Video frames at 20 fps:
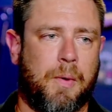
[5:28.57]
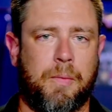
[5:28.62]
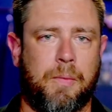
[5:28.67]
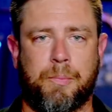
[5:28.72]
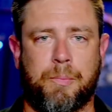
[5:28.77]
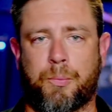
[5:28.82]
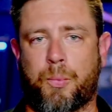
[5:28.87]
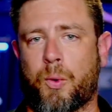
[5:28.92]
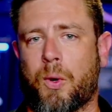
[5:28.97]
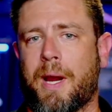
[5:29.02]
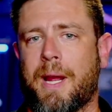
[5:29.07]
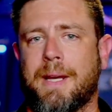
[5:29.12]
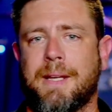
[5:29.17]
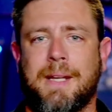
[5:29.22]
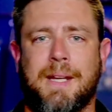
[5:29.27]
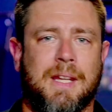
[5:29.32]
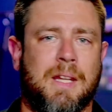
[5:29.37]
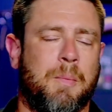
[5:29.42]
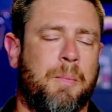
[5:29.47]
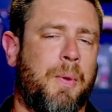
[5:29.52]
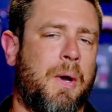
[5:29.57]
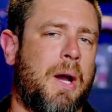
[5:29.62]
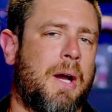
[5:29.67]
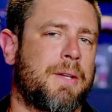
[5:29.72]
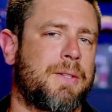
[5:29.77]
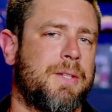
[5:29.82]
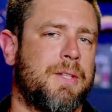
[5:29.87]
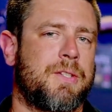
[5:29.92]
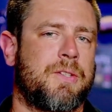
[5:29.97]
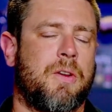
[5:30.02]
branding and the
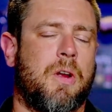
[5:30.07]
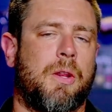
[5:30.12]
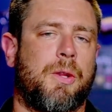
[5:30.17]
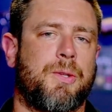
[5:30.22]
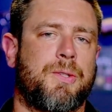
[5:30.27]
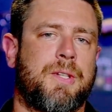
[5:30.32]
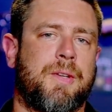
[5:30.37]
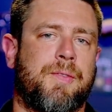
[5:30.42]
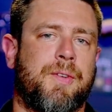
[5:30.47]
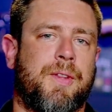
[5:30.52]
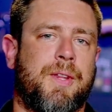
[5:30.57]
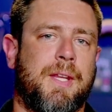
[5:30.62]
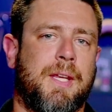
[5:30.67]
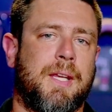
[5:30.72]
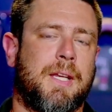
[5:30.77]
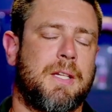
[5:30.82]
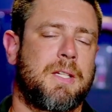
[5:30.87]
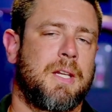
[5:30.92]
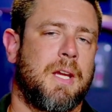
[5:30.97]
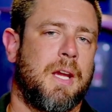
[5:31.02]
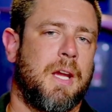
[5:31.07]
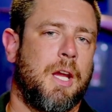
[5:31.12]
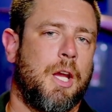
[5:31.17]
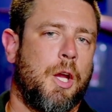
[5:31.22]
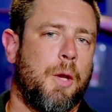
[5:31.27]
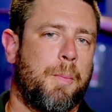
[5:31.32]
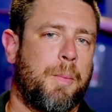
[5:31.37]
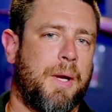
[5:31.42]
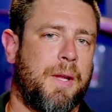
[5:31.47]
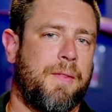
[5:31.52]
boxes and all those different things.
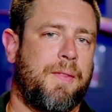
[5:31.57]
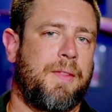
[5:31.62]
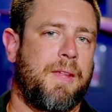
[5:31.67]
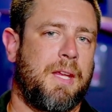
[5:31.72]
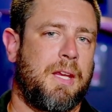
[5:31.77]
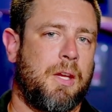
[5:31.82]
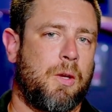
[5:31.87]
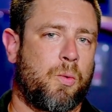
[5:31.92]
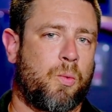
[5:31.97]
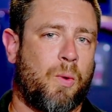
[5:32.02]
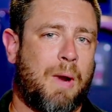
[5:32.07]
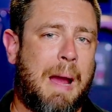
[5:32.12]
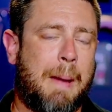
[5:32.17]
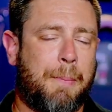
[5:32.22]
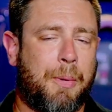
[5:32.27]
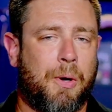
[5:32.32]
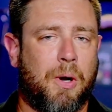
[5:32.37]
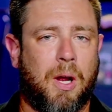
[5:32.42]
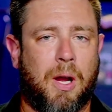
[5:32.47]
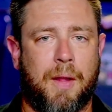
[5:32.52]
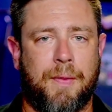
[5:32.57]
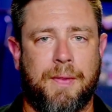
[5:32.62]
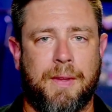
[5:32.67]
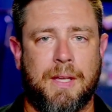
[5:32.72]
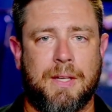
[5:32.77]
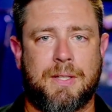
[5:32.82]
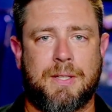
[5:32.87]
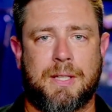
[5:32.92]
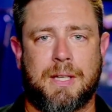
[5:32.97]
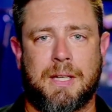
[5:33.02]
But the wrapper on
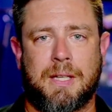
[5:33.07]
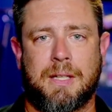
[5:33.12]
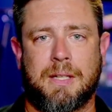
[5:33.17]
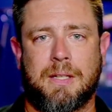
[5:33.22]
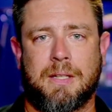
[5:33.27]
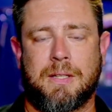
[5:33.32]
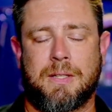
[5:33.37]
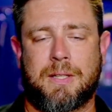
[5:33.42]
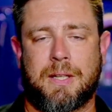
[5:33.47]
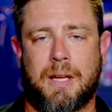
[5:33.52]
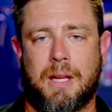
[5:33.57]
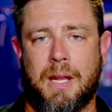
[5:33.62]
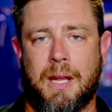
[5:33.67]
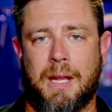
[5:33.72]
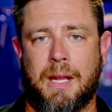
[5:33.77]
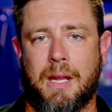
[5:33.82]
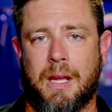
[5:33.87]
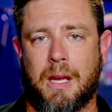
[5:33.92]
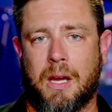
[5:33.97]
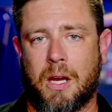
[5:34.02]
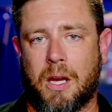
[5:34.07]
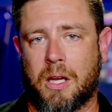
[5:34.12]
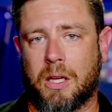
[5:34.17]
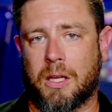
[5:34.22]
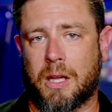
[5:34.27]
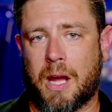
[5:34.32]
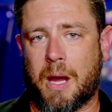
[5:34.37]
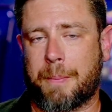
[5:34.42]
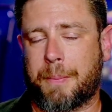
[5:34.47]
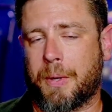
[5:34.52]
this is a
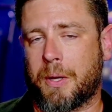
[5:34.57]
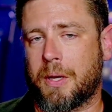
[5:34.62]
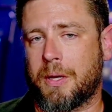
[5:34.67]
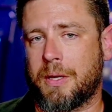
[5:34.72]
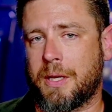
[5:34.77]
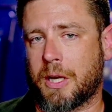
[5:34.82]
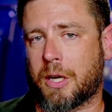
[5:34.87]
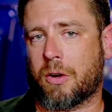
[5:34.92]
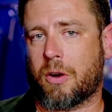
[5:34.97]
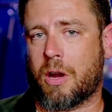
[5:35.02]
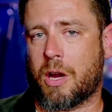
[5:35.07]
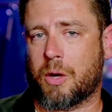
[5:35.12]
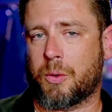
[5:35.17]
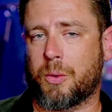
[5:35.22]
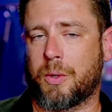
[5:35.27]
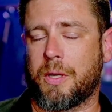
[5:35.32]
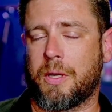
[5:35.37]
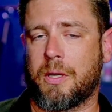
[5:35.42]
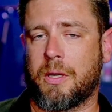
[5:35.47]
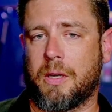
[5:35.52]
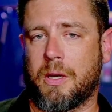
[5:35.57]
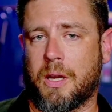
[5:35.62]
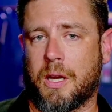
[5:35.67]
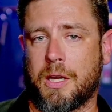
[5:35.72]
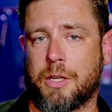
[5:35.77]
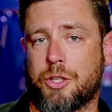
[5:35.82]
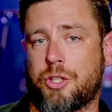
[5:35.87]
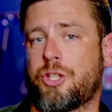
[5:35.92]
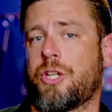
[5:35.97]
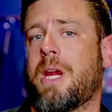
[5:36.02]
Jalapa, Nicaraguan
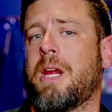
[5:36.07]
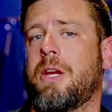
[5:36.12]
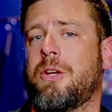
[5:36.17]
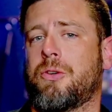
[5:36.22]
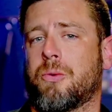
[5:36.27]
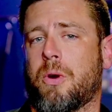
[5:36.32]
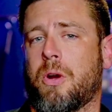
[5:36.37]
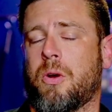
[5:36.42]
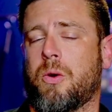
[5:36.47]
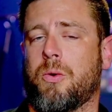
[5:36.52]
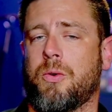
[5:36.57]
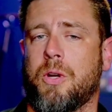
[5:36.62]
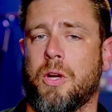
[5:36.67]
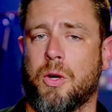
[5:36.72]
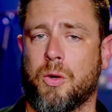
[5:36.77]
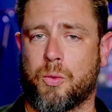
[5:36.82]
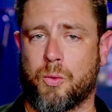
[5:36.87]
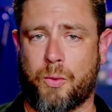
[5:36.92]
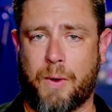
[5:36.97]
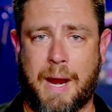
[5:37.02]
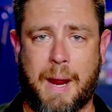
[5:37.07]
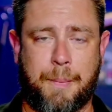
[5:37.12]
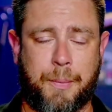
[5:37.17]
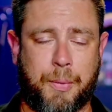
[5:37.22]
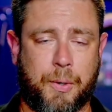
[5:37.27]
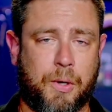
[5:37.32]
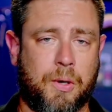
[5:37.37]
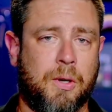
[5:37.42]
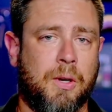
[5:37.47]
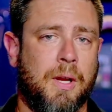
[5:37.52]
shade-grown
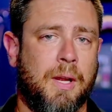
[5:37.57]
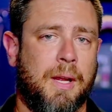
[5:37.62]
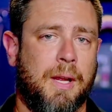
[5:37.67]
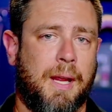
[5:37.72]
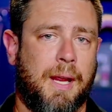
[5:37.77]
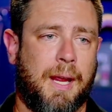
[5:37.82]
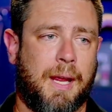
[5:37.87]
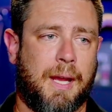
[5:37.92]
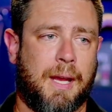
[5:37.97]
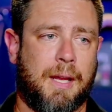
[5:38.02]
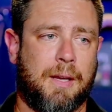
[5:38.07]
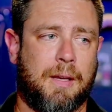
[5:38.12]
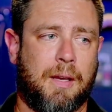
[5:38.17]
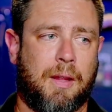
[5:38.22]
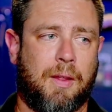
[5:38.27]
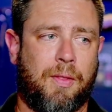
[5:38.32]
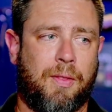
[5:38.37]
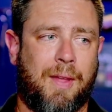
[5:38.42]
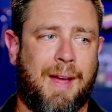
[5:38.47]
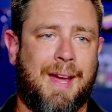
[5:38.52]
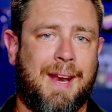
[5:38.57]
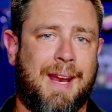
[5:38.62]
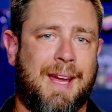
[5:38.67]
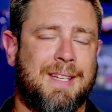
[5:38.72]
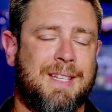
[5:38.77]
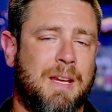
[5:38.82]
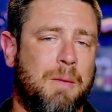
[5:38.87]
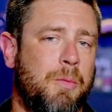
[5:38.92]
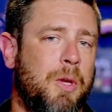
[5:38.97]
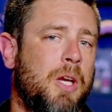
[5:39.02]
wrapper, and that
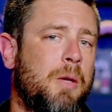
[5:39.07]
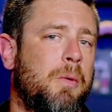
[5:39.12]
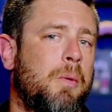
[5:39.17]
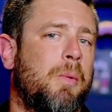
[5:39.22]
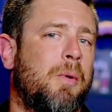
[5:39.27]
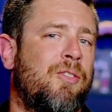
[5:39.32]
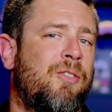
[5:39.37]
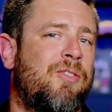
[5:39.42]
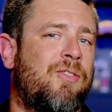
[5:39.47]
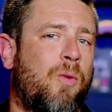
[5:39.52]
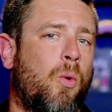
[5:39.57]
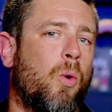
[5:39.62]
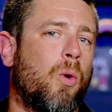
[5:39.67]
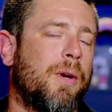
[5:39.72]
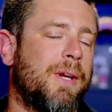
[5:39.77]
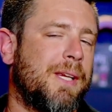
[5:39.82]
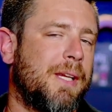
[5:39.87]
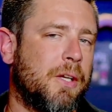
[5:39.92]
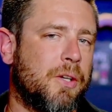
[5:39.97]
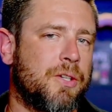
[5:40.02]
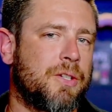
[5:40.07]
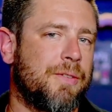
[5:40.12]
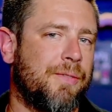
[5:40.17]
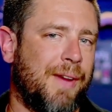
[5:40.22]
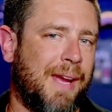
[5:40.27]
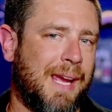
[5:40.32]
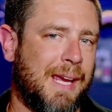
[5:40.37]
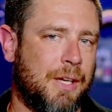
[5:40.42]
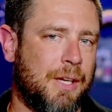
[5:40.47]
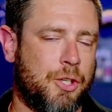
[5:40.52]
has a minimum of 4 years of
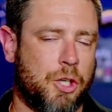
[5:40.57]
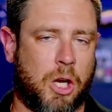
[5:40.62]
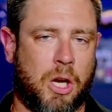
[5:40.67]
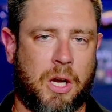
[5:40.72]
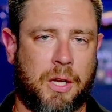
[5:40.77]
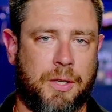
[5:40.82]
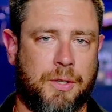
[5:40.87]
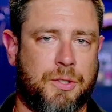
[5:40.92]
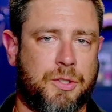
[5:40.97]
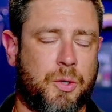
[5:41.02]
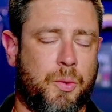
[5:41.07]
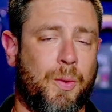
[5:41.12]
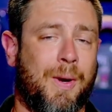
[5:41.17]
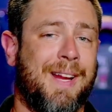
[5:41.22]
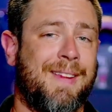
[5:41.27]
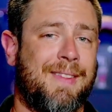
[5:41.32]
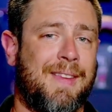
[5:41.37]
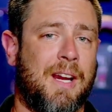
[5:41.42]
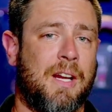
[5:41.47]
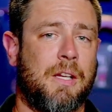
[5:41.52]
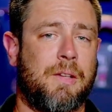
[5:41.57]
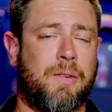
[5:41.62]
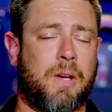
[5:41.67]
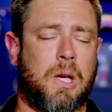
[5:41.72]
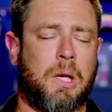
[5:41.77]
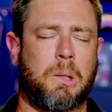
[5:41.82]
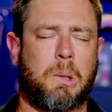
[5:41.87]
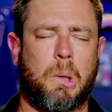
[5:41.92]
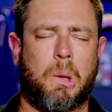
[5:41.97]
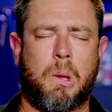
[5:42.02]
age on it. So right there, you've got
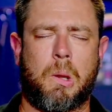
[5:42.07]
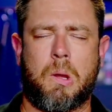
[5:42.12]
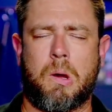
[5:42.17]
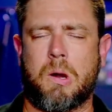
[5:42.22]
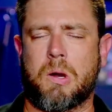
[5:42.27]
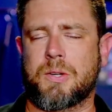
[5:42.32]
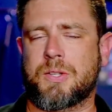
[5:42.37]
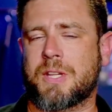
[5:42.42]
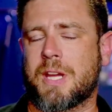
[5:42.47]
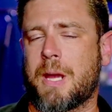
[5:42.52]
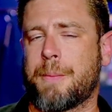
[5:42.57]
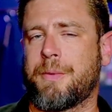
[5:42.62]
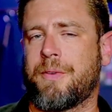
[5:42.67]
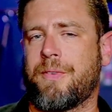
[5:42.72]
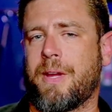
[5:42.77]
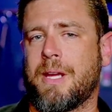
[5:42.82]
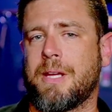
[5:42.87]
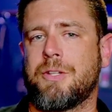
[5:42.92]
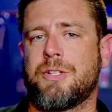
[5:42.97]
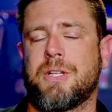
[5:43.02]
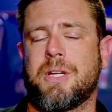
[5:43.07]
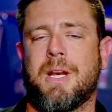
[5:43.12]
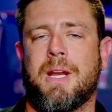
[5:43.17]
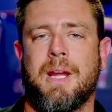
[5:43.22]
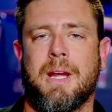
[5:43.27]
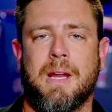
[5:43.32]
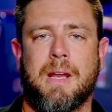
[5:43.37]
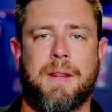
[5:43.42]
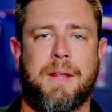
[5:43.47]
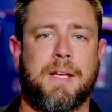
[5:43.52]
a long time of aging
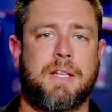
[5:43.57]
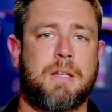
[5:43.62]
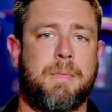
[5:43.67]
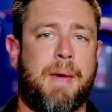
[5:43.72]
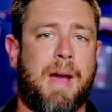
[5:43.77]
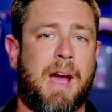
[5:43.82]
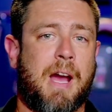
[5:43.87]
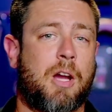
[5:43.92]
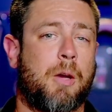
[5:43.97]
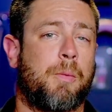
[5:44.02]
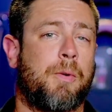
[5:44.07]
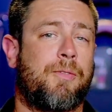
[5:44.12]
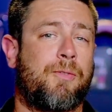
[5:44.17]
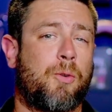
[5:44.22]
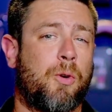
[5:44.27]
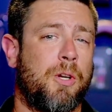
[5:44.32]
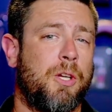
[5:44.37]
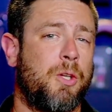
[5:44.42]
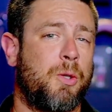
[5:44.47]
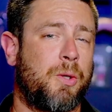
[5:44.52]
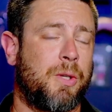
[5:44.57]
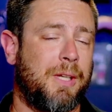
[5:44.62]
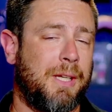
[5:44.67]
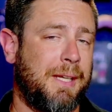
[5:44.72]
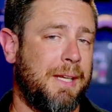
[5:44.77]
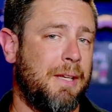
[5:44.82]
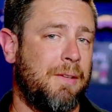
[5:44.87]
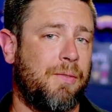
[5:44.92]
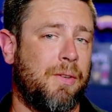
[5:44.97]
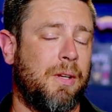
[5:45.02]
that tobacco before you can
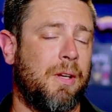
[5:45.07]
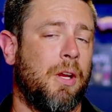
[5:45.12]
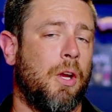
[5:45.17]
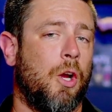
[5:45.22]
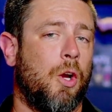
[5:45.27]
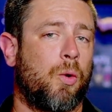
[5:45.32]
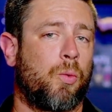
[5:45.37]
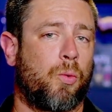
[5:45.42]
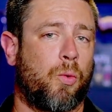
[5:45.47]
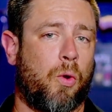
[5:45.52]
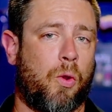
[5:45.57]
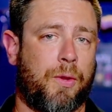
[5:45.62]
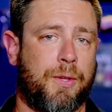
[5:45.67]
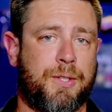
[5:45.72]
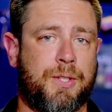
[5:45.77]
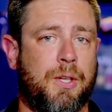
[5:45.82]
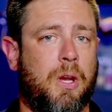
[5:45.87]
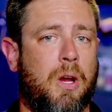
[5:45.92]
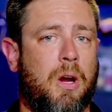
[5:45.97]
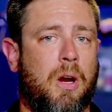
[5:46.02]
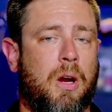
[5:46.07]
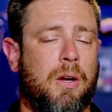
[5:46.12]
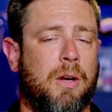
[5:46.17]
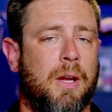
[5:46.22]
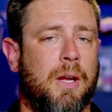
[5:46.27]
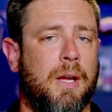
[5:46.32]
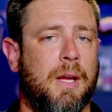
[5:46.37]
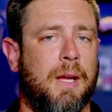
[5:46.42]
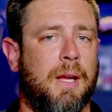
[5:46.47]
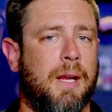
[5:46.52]
even roll the cigar.
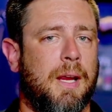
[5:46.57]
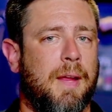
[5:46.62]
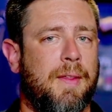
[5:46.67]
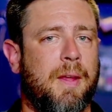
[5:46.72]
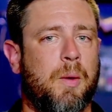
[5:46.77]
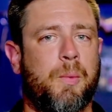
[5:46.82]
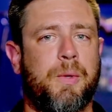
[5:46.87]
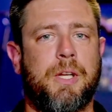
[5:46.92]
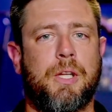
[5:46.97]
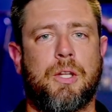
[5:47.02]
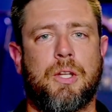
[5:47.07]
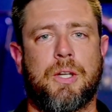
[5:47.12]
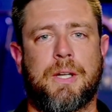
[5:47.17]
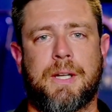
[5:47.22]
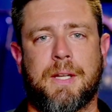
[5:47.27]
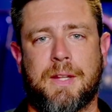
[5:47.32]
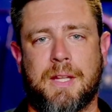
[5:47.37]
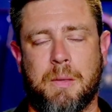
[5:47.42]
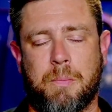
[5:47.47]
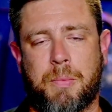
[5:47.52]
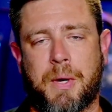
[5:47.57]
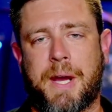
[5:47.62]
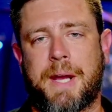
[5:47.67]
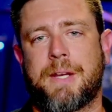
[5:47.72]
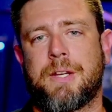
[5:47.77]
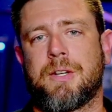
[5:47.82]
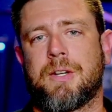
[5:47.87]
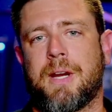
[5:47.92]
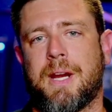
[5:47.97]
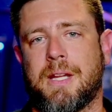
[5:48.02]
And then when you look at the
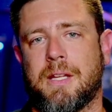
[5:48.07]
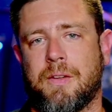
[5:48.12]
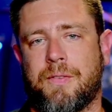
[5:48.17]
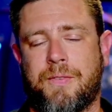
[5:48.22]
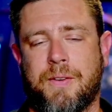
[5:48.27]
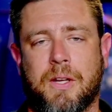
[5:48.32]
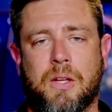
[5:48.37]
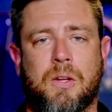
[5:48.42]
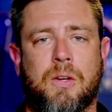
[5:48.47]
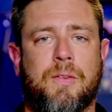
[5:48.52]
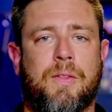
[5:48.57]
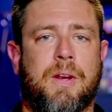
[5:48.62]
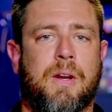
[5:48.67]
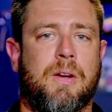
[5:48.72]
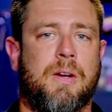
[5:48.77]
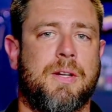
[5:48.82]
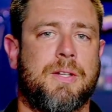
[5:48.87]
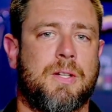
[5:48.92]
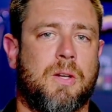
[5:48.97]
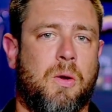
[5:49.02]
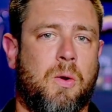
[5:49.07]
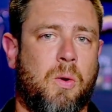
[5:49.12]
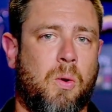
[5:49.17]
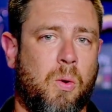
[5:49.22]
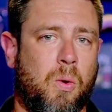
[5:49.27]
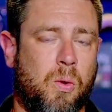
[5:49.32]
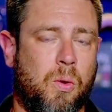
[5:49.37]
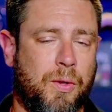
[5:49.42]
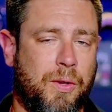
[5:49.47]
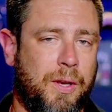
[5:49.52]
binder and the filler, there is a
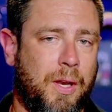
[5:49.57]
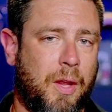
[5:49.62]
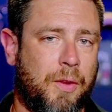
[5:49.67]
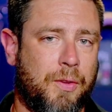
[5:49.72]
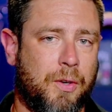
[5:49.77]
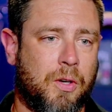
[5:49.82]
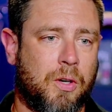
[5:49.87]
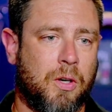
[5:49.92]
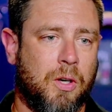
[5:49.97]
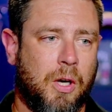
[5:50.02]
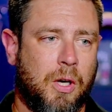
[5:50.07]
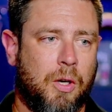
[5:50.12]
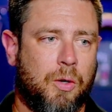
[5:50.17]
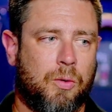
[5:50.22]
whole nother